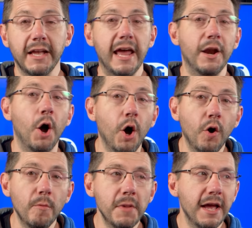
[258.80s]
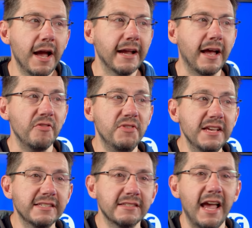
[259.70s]
I got it home, I got
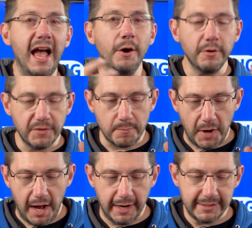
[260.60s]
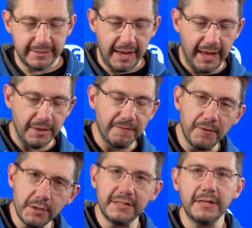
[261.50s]
this out of the box and the
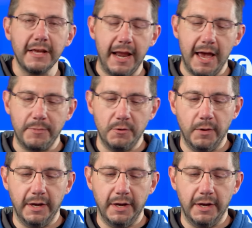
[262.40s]
first thing that happened